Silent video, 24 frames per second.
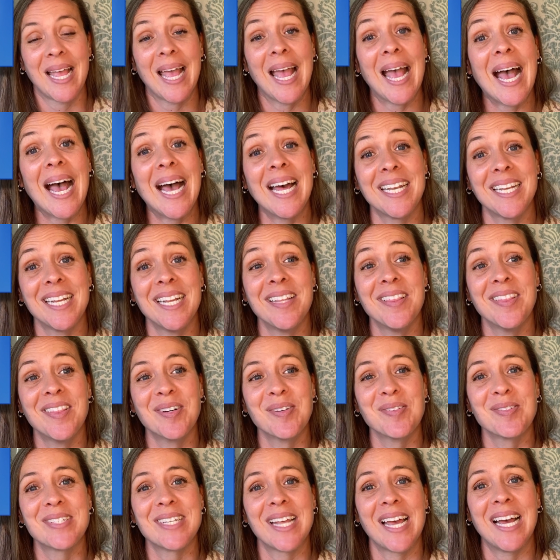adding
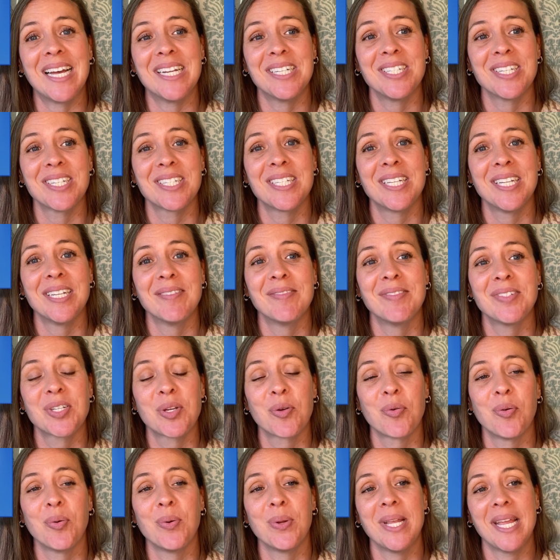those adjectives
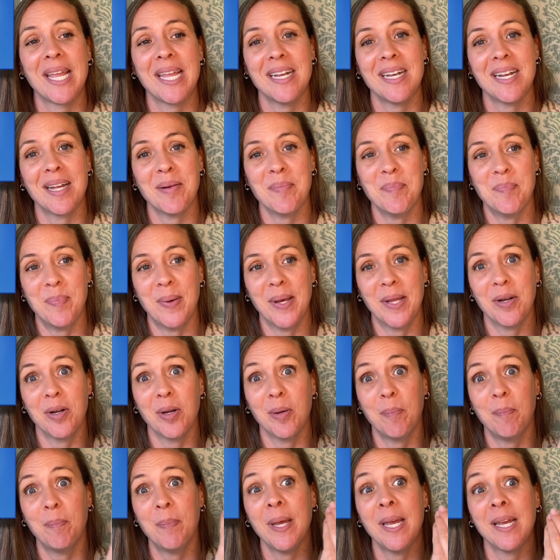create a better
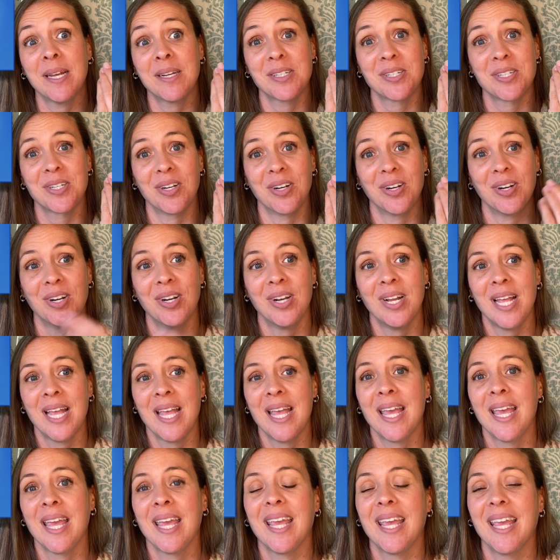picture
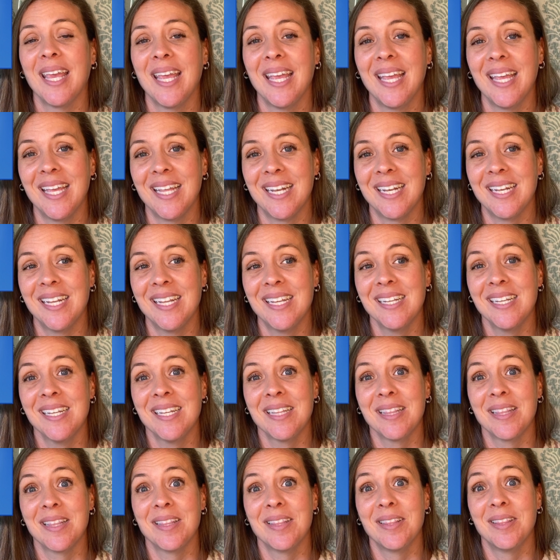in
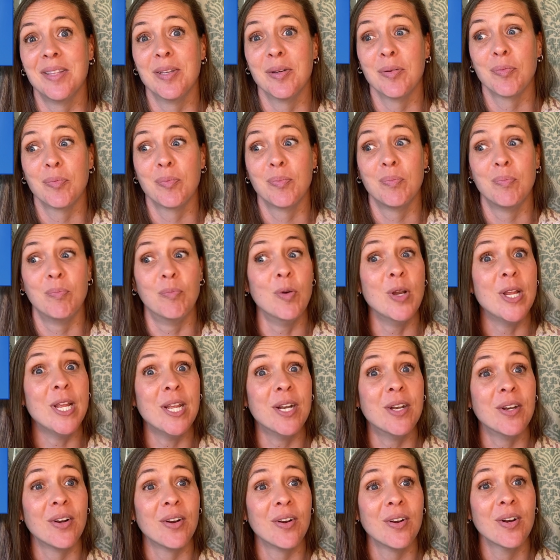the
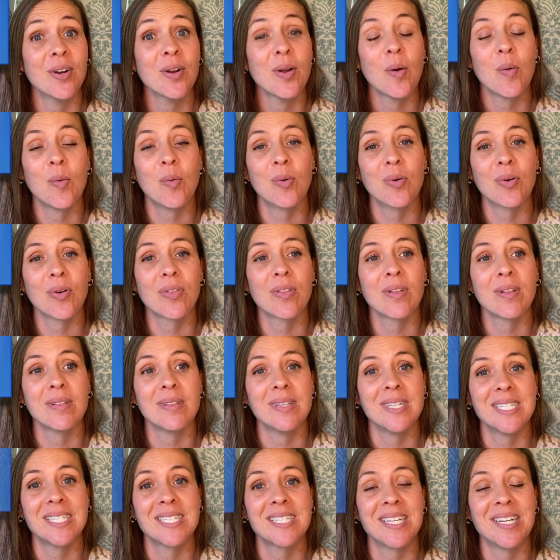reader or the
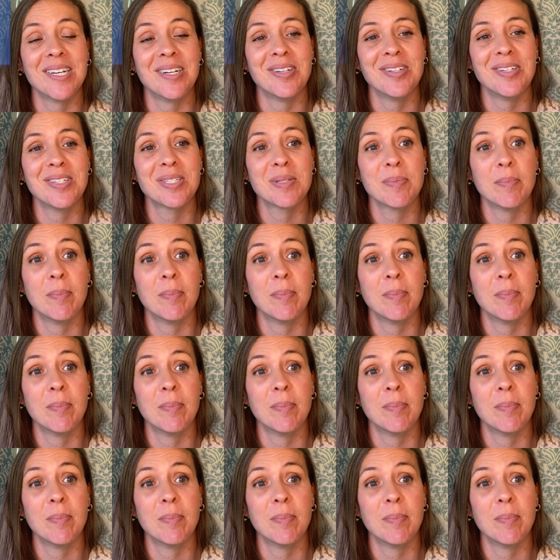listener's